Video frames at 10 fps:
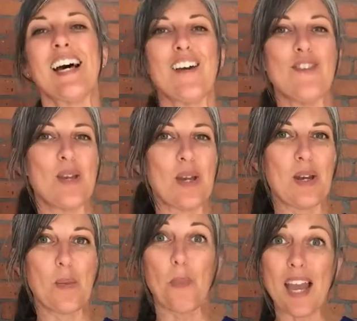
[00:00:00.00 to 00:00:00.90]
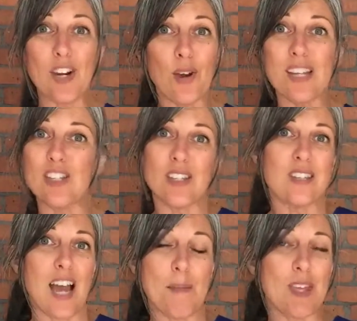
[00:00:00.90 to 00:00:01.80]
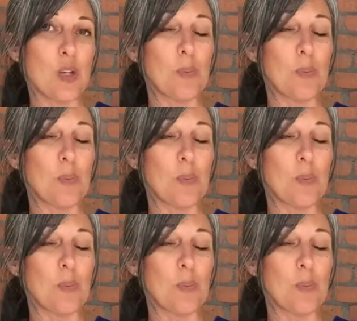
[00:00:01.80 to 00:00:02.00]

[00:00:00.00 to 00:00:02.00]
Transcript: uh, if you can bike ride to the diamond